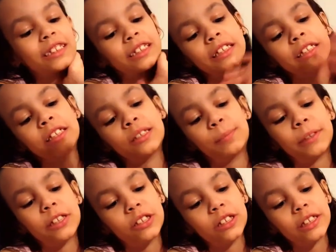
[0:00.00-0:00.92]
I mean,
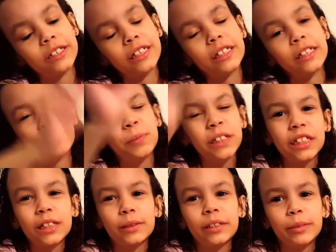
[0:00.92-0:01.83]
especially like
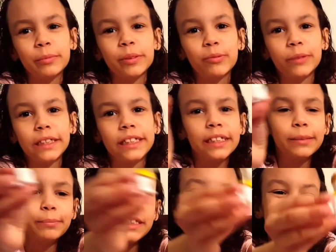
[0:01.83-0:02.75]
peanut number one
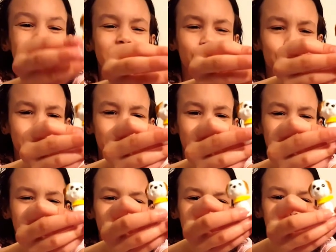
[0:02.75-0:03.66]
and peanut number
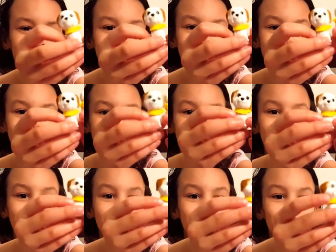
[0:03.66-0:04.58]
two.
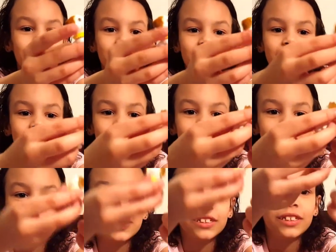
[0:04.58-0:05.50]
Because look, the
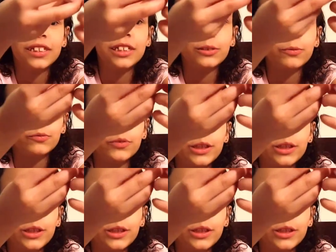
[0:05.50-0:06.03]
colors are damn